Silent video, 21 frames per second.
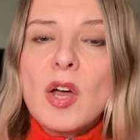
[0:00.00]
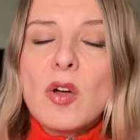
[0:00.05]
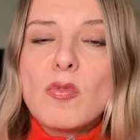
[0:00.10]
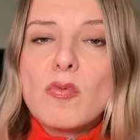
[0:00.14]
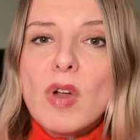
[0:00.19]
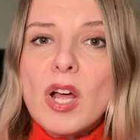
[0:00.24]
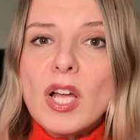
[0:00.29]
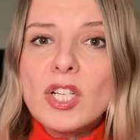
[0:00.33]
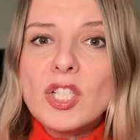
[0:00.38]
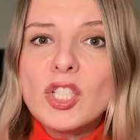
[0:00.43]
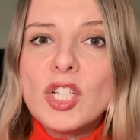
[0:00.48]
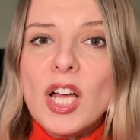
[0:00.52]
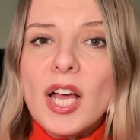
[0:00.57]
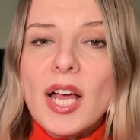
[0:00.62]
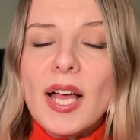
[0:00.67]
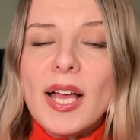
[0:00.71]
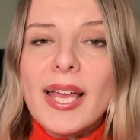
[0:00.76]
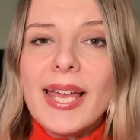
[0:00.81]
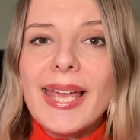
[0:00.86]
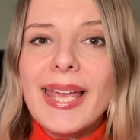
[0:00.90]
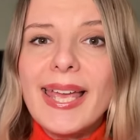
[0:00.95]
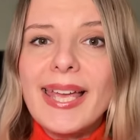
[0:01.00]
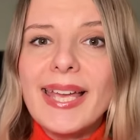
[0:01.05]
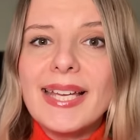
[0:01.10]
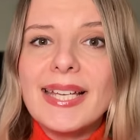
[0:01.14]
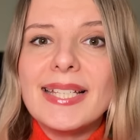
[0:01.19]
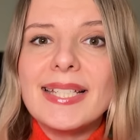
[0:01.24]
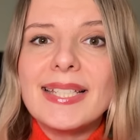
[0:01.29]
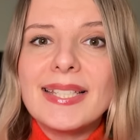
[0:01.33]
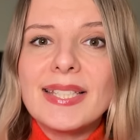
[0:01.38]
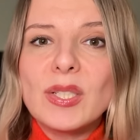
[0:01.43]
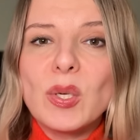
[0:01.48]
Russia
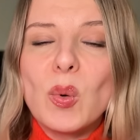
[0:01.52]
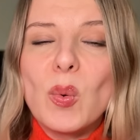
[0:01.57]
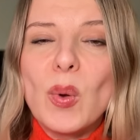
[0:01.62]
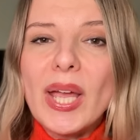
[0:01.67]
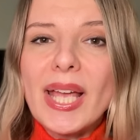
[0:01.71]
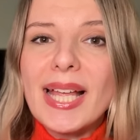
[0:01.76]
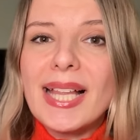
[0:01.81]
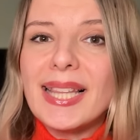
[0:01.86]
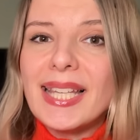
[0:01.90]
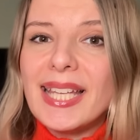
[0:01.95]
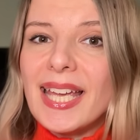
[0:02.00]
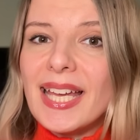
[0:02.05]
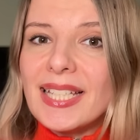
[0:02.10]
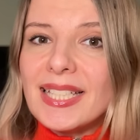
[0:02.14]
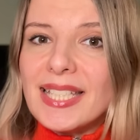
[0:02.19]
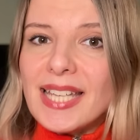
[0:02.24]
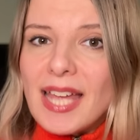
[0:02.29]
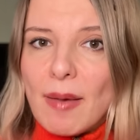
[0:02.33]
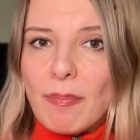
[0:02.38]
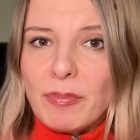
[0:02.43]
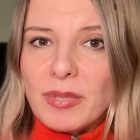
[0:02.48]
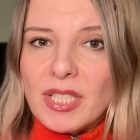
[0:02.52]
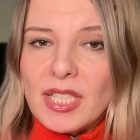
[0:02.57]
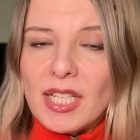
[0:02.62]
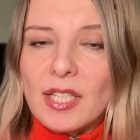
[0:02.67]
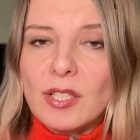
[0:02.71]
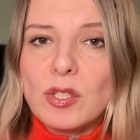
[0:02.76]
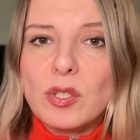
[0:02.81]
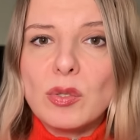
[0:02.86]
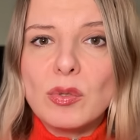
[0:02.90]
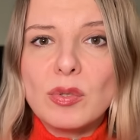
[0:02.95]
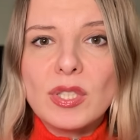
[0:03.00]
is quickly
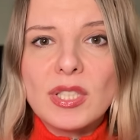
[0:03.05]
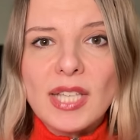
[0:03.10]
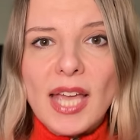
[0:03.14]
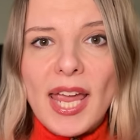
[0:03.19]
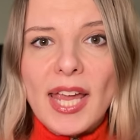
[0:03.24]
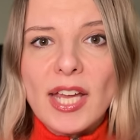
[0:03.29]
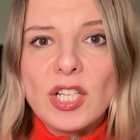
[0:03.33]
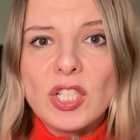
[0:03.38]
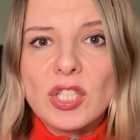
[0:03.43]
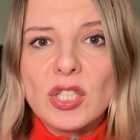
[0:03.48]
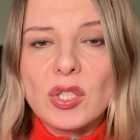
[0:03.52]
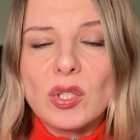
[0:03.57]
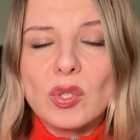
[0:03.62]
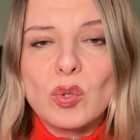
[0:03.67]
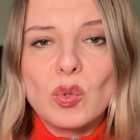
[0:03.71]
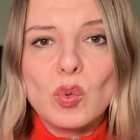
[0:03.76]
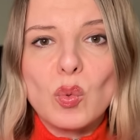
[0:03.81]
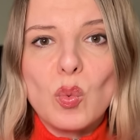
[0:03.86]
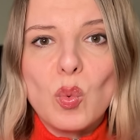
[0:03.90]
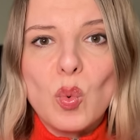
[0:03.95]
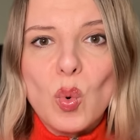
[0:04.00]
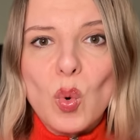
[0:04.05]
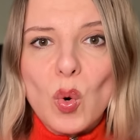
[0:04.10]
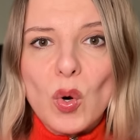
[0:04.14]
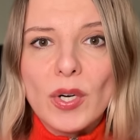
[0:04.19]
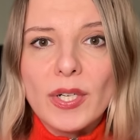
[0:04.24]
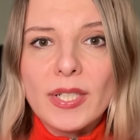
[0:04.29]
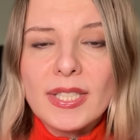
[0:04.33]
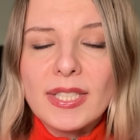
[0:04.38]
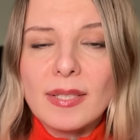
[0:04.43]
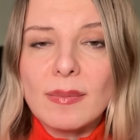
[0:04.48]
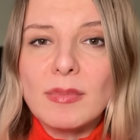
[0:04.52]
adapting to sanctions, to
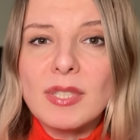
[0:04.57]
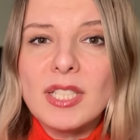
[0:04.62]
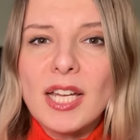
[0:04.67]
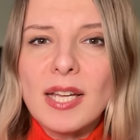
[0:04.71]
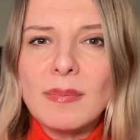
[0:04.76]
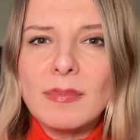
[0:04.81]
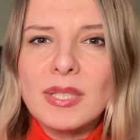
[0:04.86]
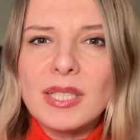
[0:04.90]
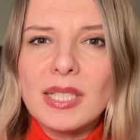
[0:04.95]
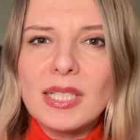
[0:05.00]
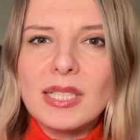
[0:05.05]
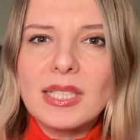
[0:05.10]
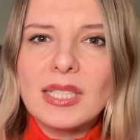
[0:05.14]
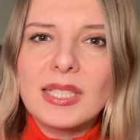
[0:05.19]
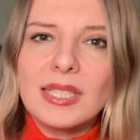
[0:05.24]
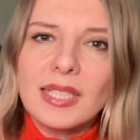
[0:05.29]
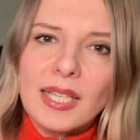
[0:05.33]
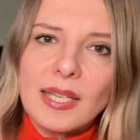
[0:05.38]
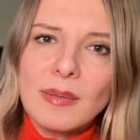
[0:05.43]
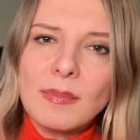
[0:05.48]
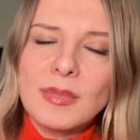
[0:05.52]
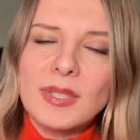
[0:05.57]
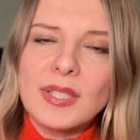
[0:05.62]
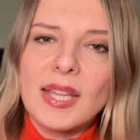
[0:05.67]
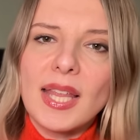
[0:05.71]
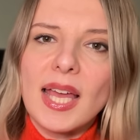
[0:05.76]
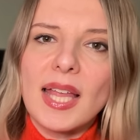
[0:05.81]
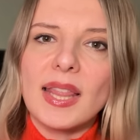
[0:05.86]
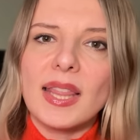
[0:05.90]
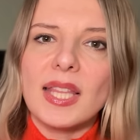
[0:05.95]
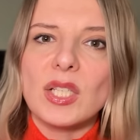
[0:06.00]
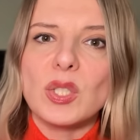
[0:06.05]
war. Sometimes it seems
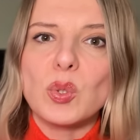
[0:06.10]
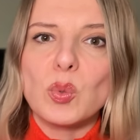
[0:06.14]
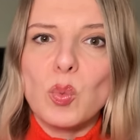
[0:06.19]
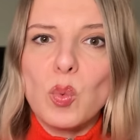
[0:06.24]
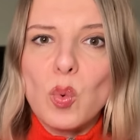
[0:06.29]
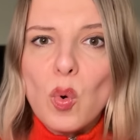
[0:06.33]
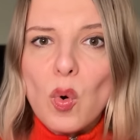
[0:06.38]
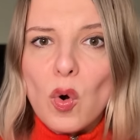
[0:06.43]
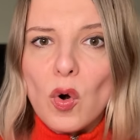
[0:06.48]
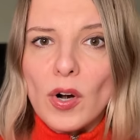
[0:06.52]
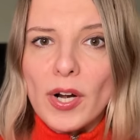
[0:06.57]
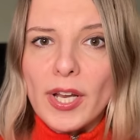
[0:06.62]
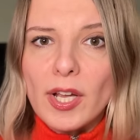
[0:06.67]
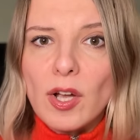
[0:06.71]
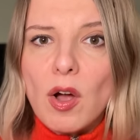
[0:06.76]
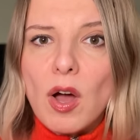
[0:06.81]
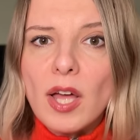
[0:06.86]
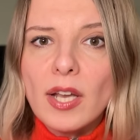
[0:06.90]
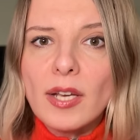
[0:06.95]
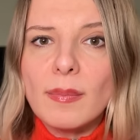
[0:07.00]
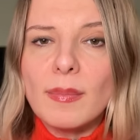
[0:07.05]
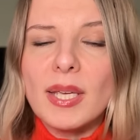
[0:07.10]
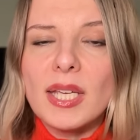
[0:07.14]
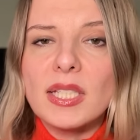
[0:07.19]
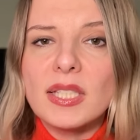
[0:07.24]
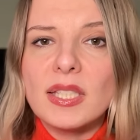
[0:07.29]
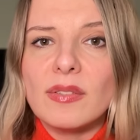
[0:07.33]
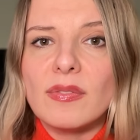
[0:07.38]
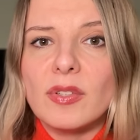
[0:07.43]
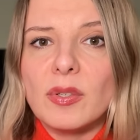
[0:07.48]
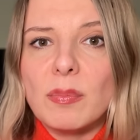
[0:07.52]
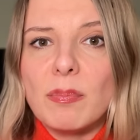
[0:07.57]
that this war economy is
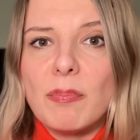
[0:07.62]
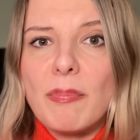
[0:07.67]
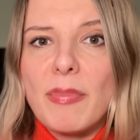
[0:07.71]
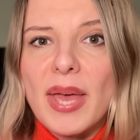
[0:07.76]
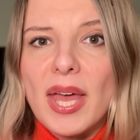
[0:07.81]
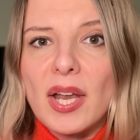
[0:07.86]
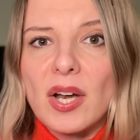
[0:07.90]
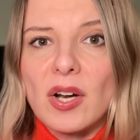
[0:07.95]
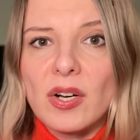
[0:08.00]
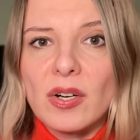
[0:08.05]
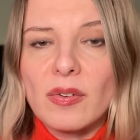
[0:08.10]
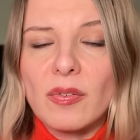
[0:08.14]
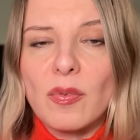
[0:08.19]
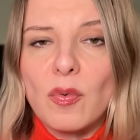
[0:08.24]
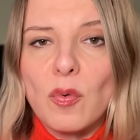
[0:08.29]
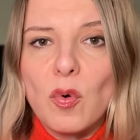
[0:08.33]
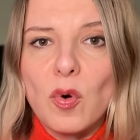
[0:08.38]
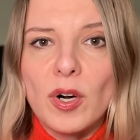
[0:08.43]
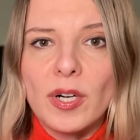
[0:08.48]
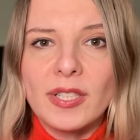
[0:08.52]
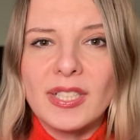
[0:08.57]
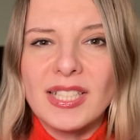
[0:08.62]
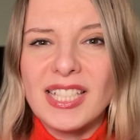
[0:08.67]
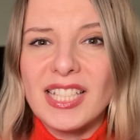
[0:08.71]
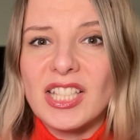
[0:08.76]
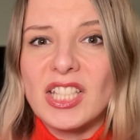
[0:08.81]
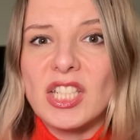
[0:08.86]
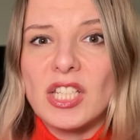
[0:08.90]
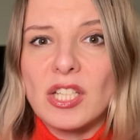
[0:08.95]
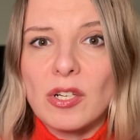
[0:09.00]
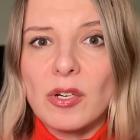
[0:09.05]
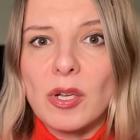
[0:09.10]
even better for
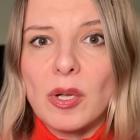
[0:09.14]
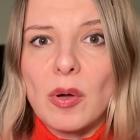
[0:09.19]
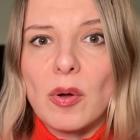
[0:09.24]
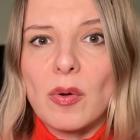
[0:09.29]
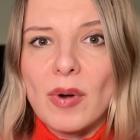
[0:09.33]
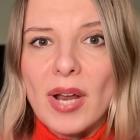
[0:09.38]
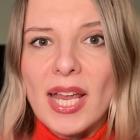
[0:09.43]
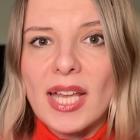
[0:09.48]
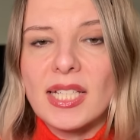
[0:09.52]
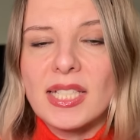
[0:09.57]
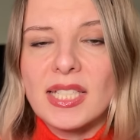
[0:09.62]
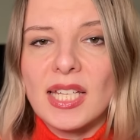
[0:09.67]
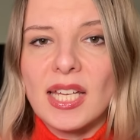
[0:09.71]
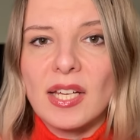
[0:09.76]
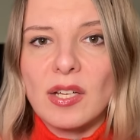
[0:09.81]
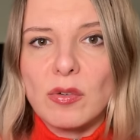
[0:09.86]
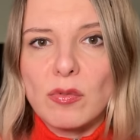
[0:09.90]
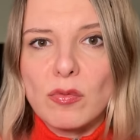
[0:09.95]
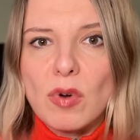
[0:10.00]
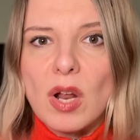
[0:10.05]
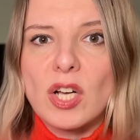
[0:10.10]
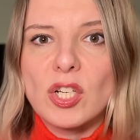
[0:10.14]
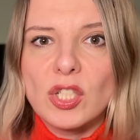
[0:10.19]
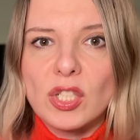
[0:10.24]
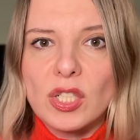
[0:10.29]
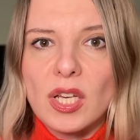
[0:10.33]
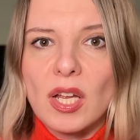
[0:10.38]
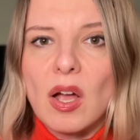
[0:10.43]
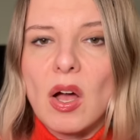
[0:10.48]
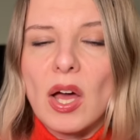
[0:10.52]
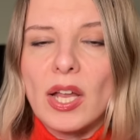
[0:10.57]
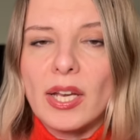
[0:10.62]
deteriorating Russian
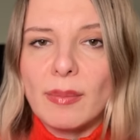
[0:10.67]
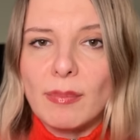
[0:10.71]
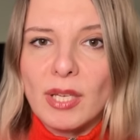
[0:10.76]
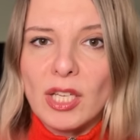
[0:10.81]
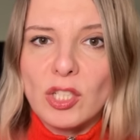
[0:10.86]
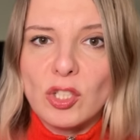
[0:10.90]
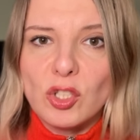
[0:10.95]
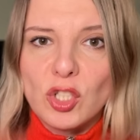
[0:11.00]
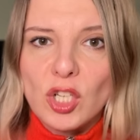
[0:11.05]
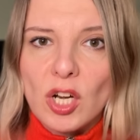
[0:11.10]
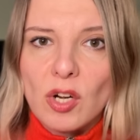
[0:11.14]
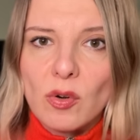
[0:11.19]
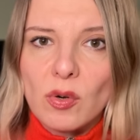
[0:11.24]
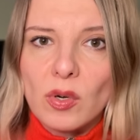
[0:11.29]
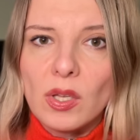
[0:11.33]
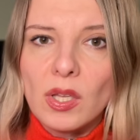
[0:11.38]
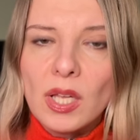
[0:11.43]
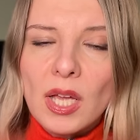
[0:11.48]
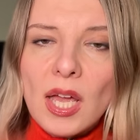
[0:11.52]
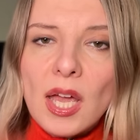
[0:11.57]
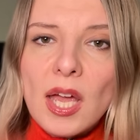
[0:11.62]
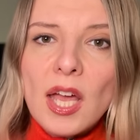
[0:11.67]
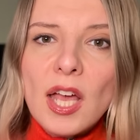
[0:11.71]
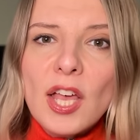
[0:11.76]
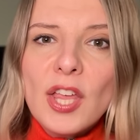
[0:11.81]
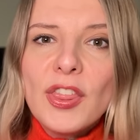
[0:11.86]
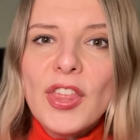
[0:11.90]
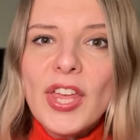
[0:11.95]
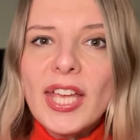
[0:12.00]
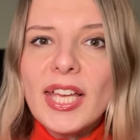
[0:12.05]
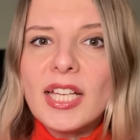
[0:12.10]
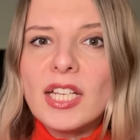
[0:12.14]
economy in general.
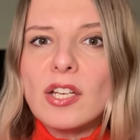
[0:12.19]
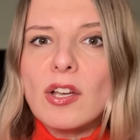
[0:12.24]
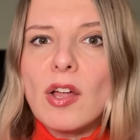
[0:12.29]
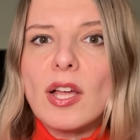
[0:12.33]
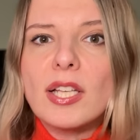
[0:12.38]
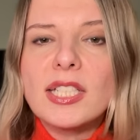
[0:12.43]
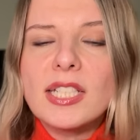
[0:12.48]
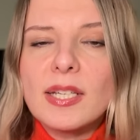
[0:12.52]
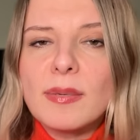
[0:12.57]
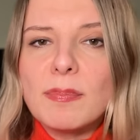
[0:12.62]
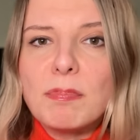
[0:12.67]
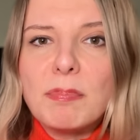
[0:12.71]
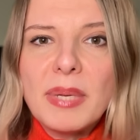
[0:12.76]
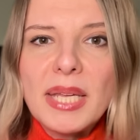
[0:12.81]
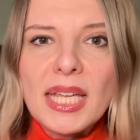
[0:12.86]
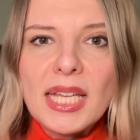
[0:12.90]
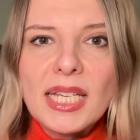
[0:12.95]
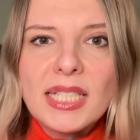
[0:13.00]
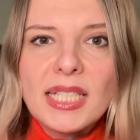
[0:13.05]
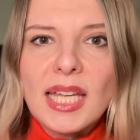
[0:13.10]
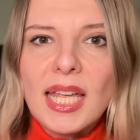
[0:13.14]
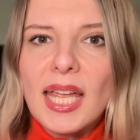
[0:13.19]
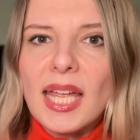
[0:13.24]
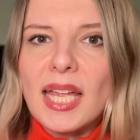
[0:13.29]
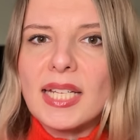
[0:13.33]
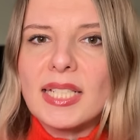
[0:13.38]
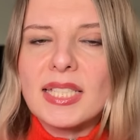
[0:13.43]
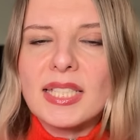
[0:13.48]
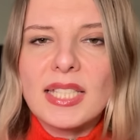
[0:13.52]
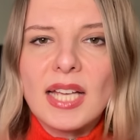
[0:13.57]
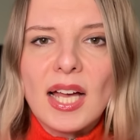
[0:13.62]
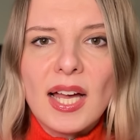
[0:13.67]
They cannot compete
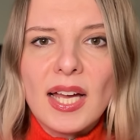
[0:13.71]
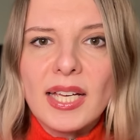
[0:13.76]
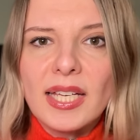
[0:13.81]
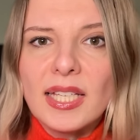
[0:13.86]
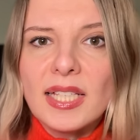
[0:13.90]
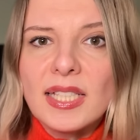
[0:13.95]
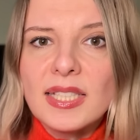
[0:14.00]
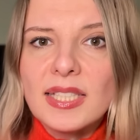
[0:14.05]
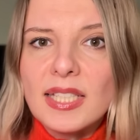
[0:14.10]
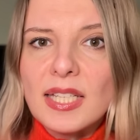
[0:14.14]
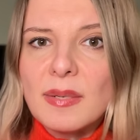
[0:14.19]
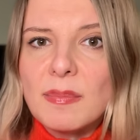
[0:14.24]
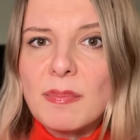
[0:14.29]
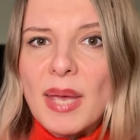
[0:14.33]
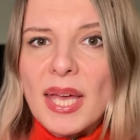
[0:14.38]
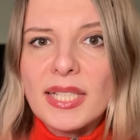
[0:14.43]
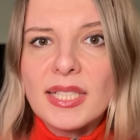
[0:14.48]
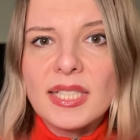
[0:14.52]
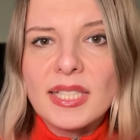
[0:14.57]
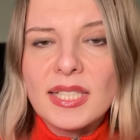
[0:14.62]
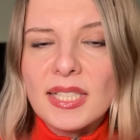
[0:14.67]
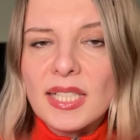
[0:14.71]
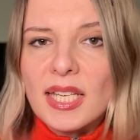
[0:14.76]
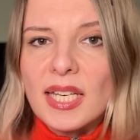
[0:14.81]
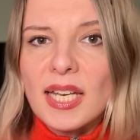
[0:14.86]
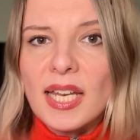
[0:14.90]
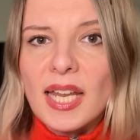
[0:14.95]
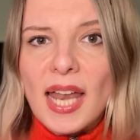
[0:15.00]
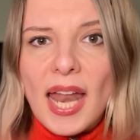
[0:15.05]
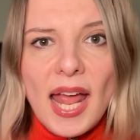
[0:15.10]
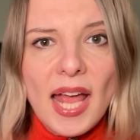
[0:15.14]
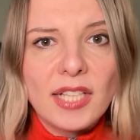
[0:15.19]
in science, in medicine,
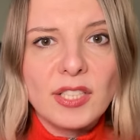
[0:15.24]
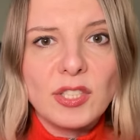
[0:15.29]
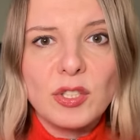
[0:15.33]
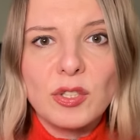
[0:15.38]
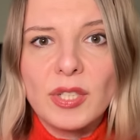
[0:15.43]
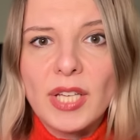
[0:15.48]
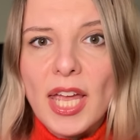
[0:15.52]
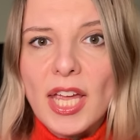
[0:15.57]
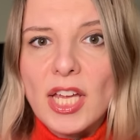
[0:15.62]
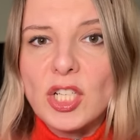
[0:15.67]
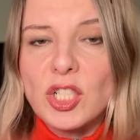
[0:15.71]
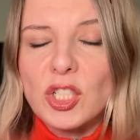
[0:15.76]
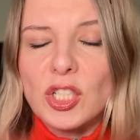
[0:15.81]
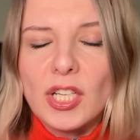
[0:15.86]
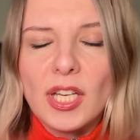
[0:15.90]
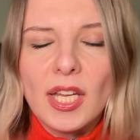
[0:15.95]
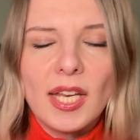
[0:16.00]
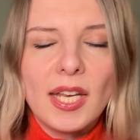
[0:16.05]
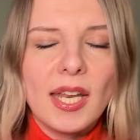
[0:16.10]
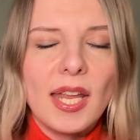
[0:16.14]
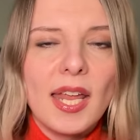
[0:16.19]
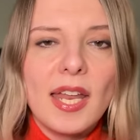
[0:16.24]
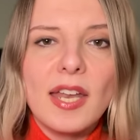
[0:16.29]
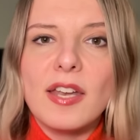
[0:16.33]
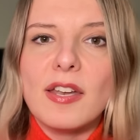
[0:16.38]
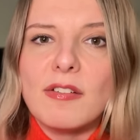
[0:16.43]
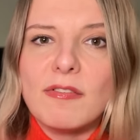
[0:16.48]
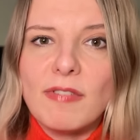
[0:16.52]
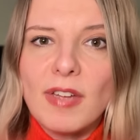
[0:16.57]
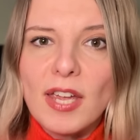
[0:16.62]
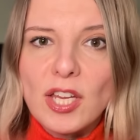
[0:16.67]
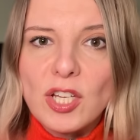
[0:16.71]
in education, in
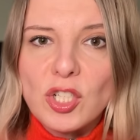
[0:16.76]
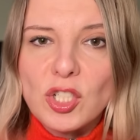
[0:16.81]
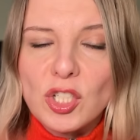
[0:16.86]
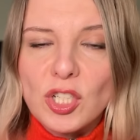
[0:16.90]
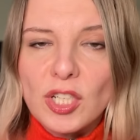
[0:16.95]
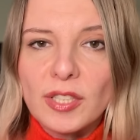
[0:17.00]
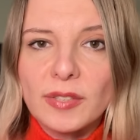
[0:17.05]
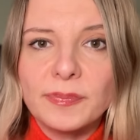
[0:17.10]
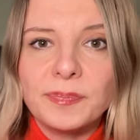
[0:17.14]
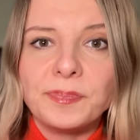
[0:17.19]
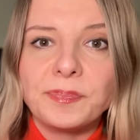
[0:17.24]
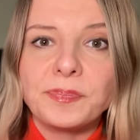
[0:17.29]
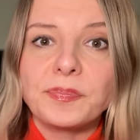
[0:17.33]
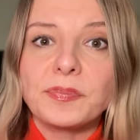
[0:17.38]
innovation.